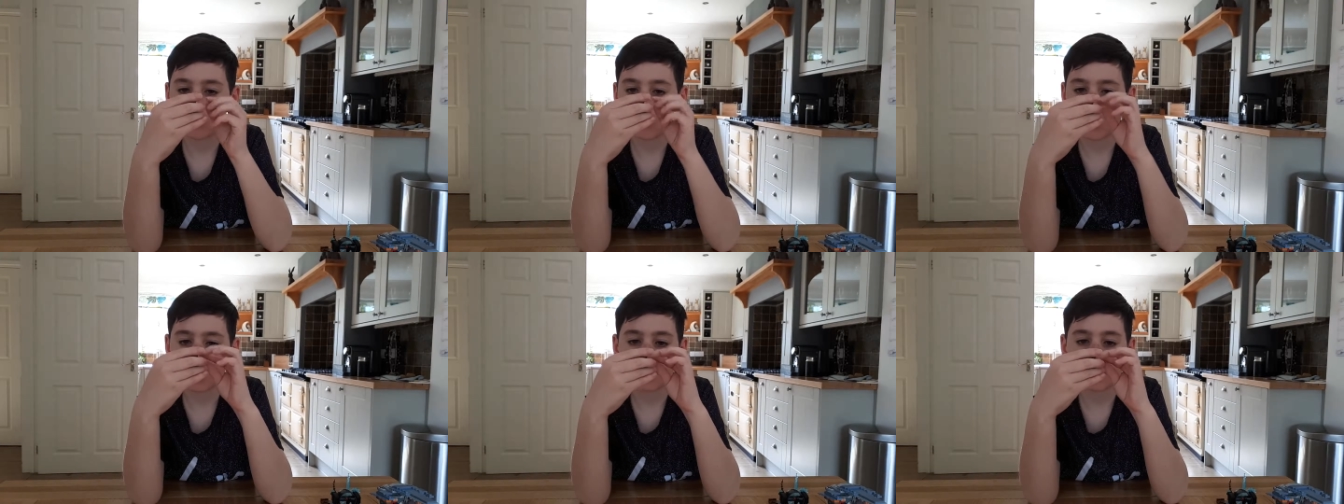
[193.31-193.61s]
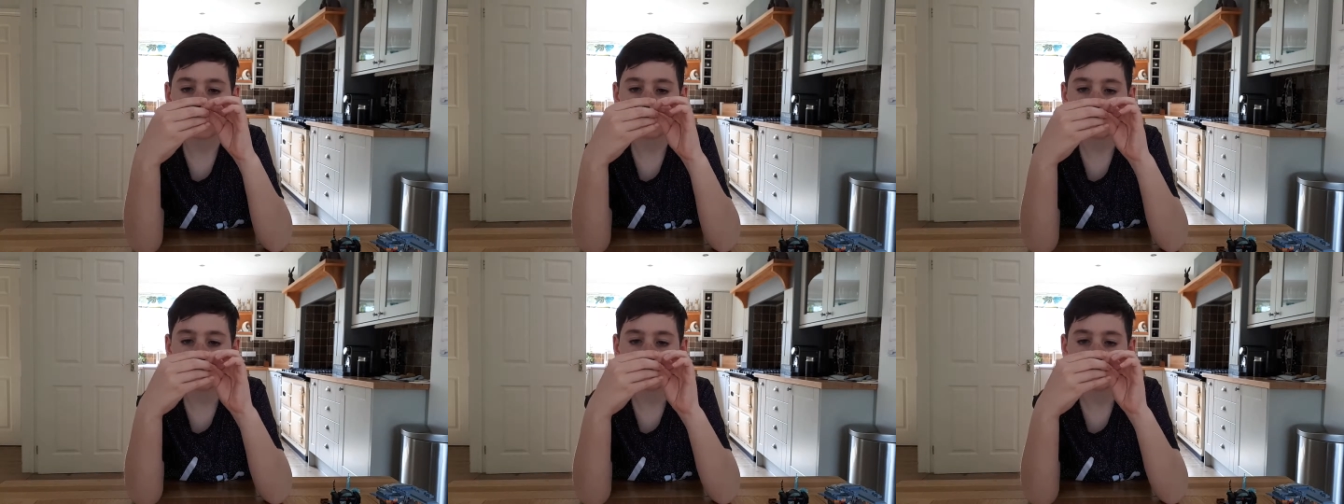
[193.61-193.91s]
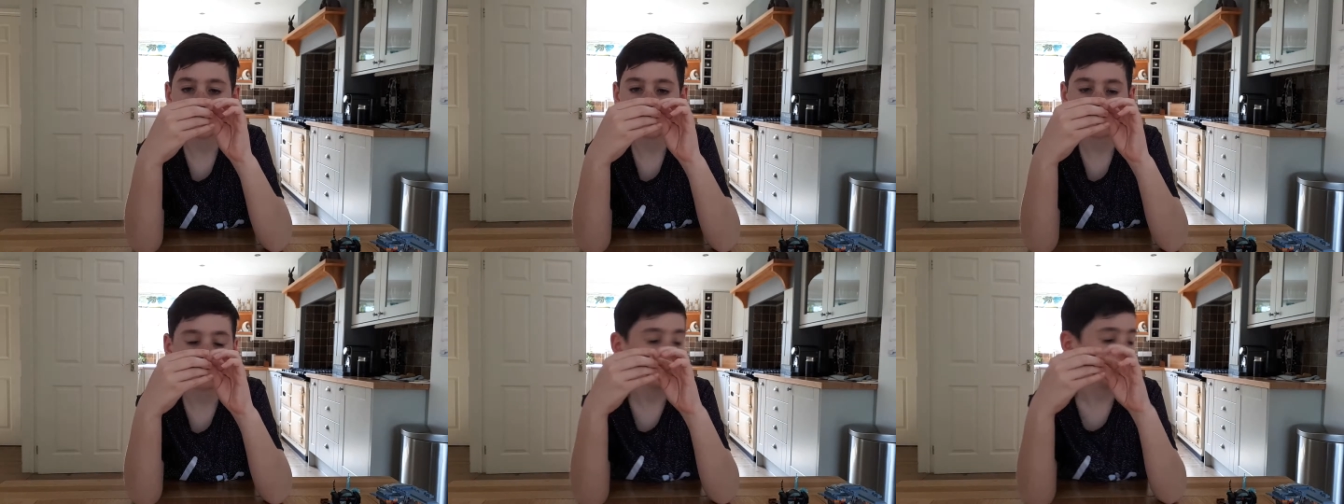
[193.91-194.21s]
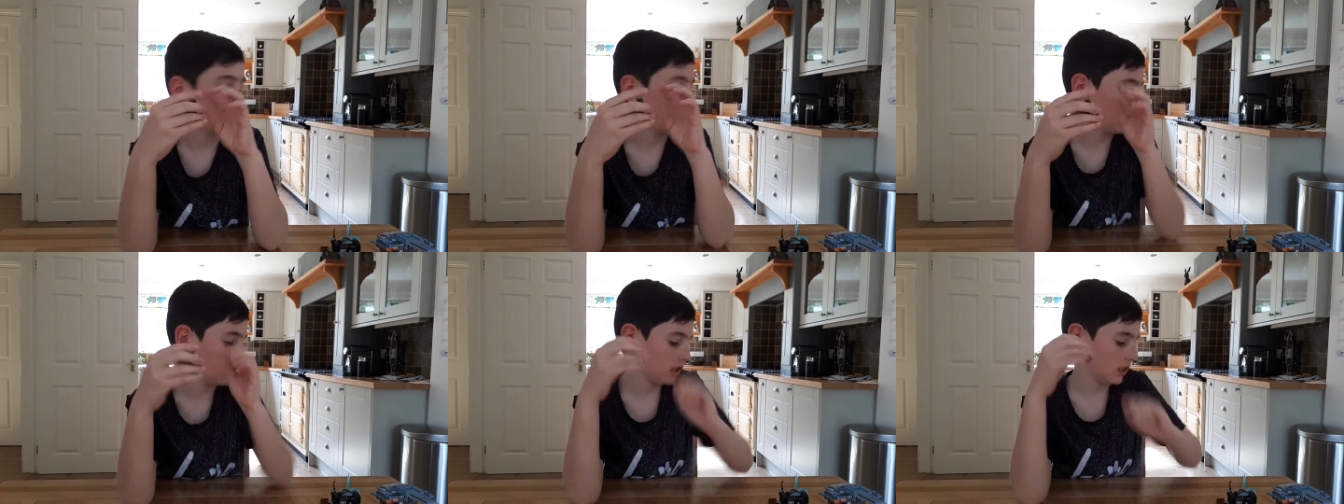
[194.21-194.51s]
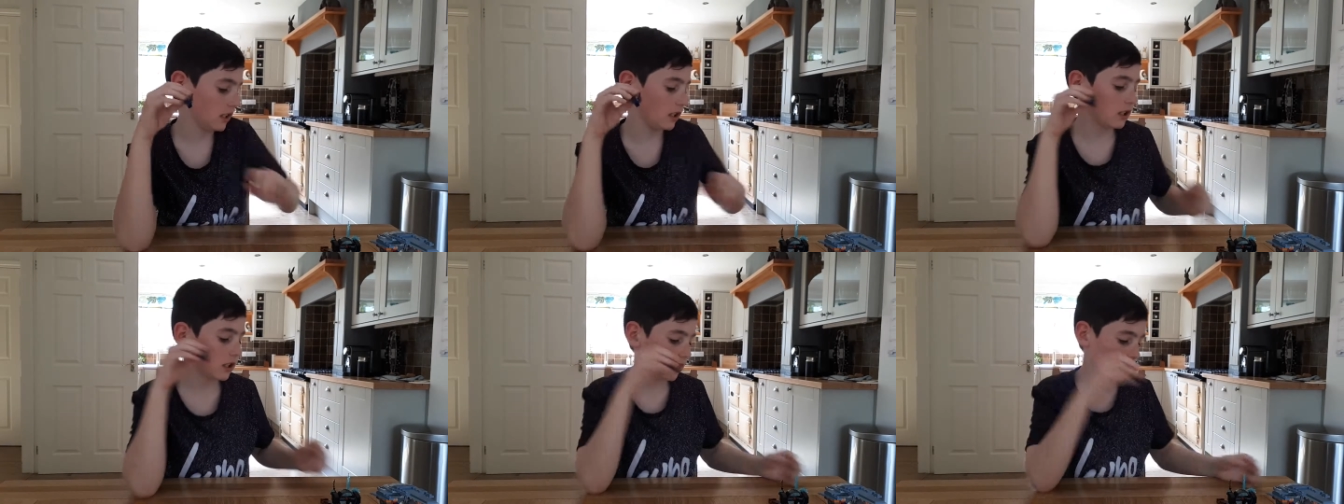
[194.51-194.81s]
I really
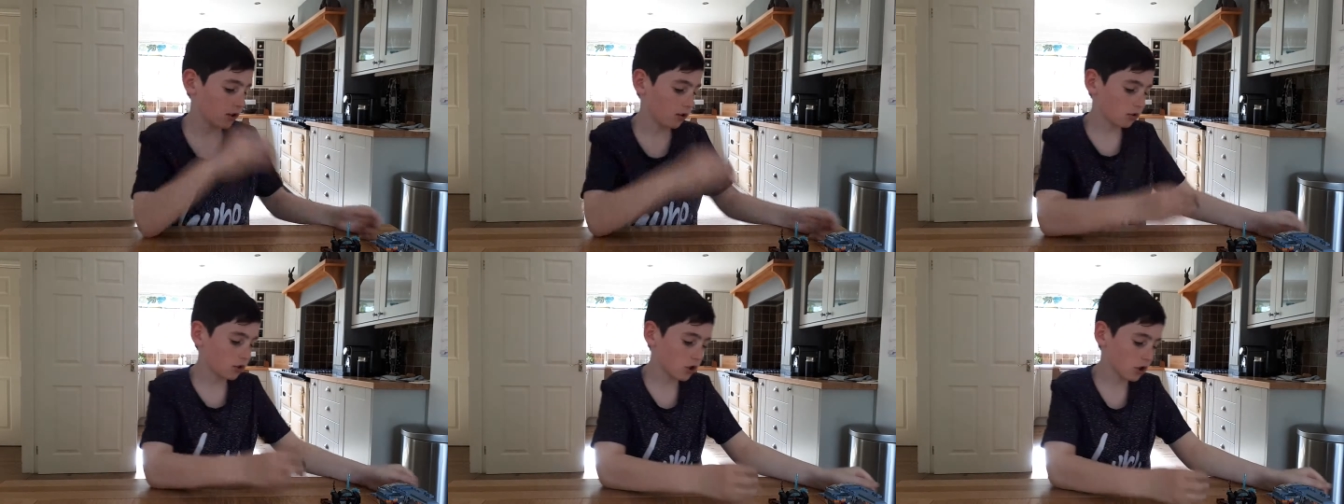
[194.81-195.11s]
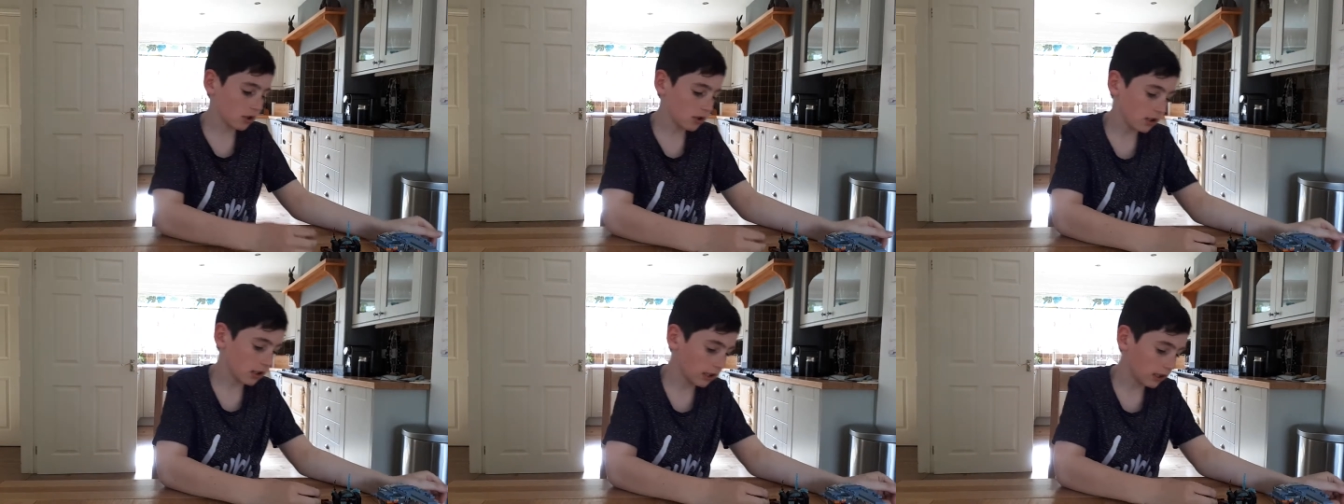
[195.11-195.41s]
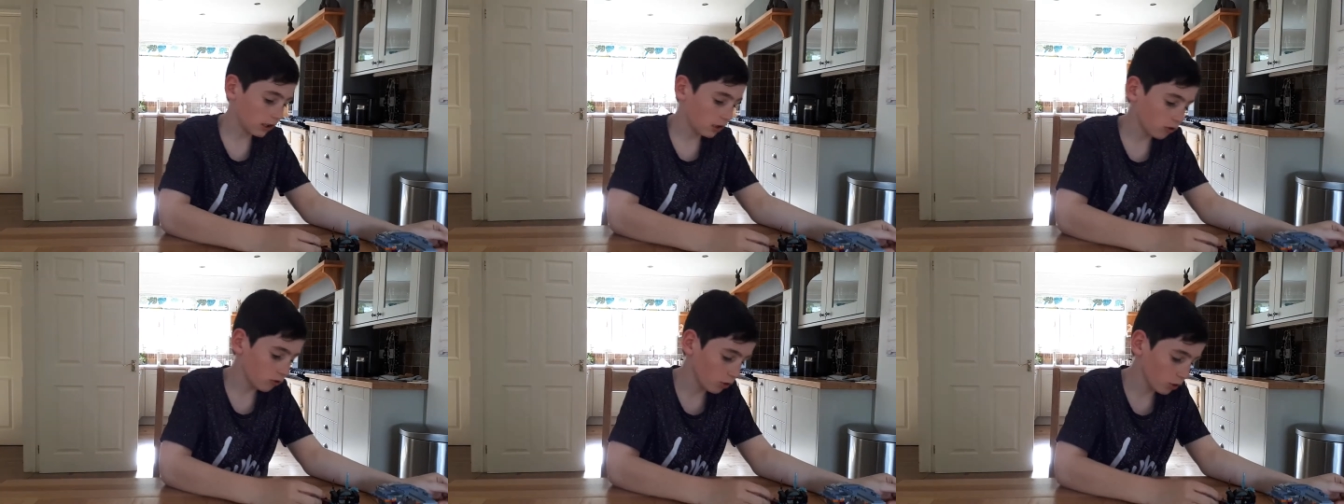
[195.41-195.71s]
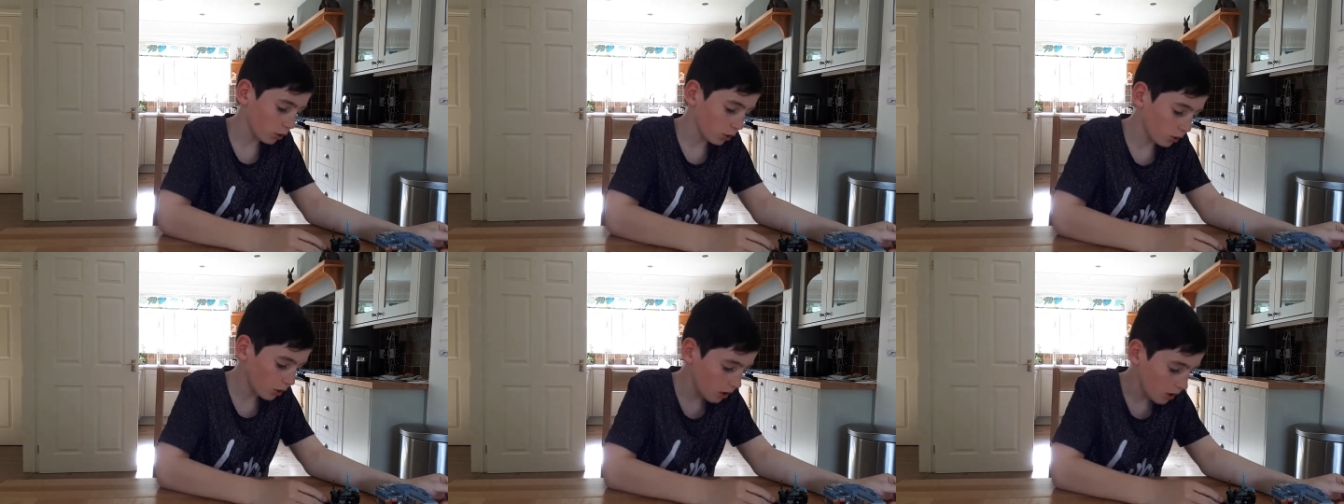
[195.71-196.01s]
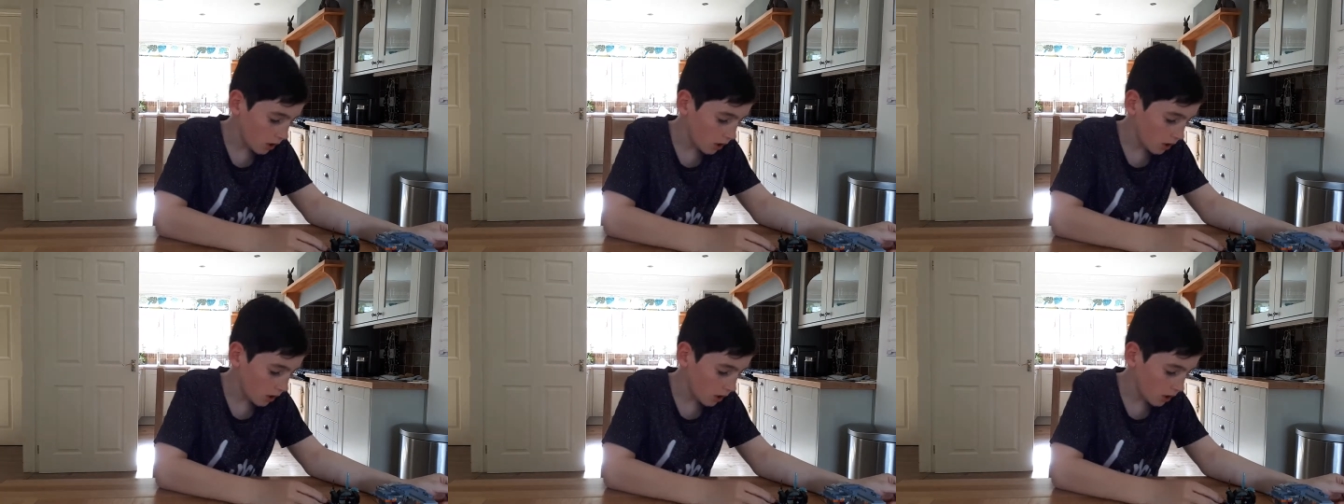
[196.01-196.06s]
detailed, just like Groot.